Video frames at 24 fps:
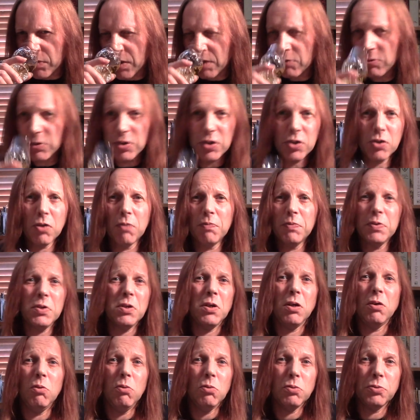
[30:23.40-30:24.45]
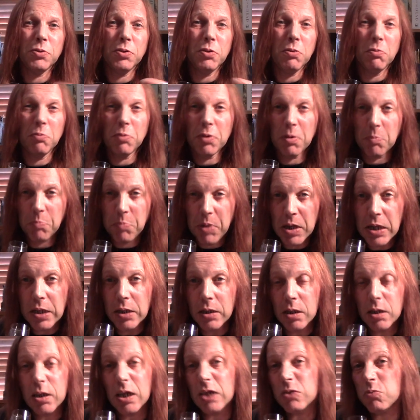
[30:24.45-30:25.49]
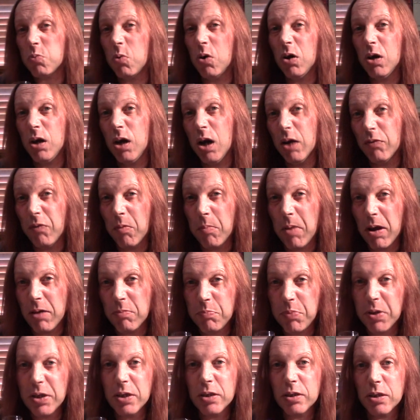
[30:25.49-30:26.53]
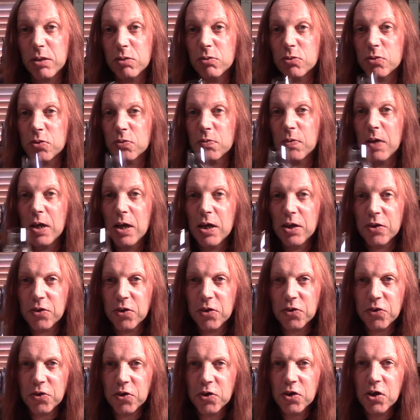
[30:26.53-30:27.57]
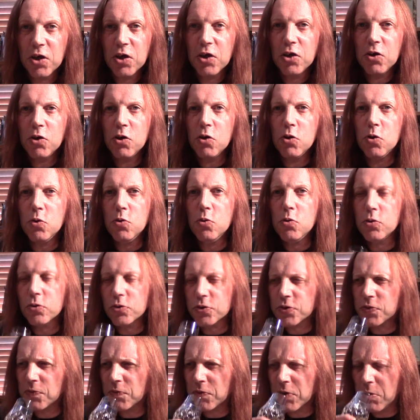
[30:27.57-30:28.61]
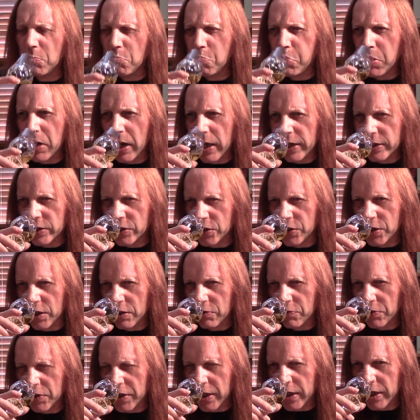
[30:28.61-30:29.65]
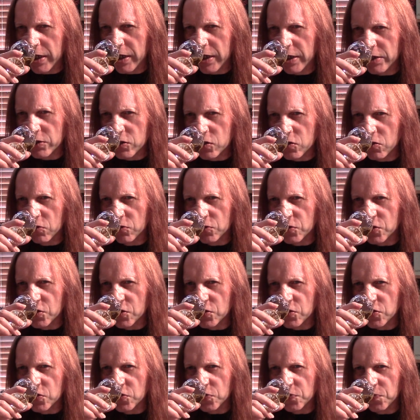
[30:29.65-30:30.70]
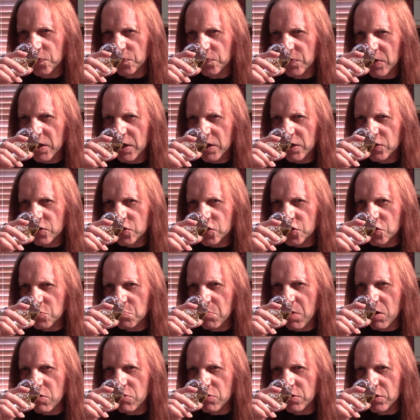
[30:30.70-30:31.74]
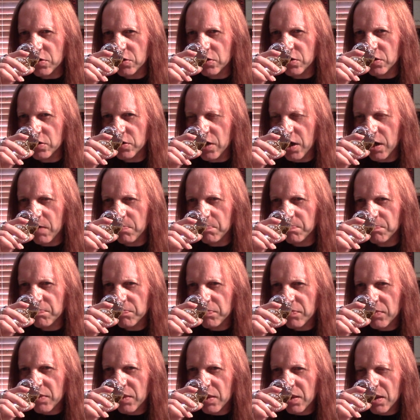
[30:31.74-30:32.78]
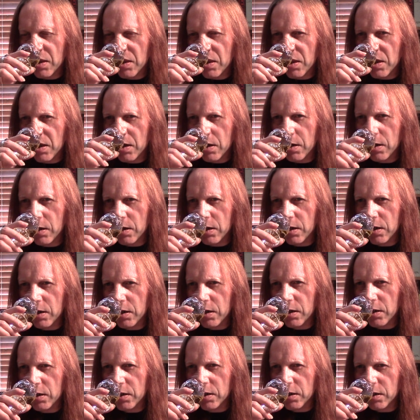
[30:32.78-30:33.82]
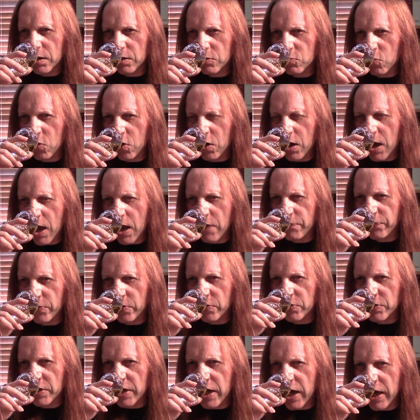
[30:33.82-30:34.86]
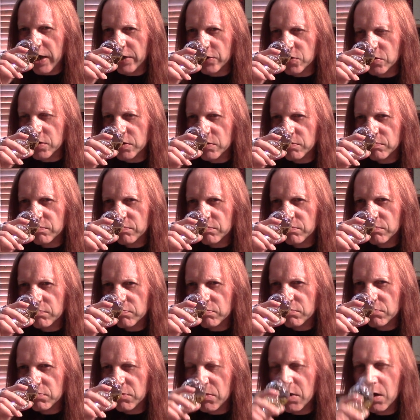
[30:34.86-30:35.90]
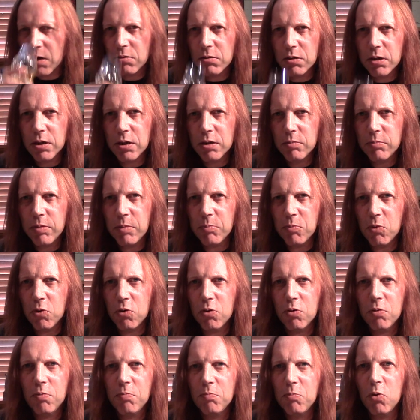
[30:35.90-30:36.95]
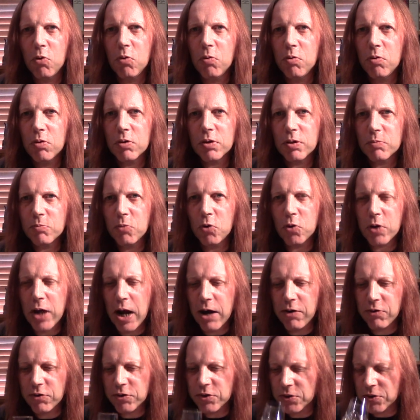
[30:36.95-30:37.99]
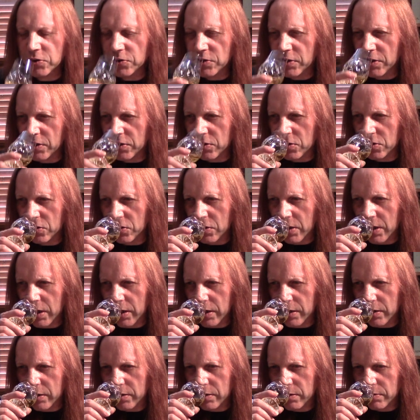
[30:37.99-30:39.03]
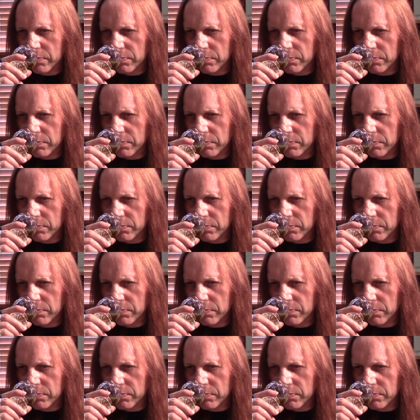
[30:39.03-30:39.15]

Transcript: which is obviously all to do with the peat, and that's what I love about peat, though, sort of the oodles and complexity within it. It's not just sort of smoke and what have you. It has, you know, a little bit more character than that.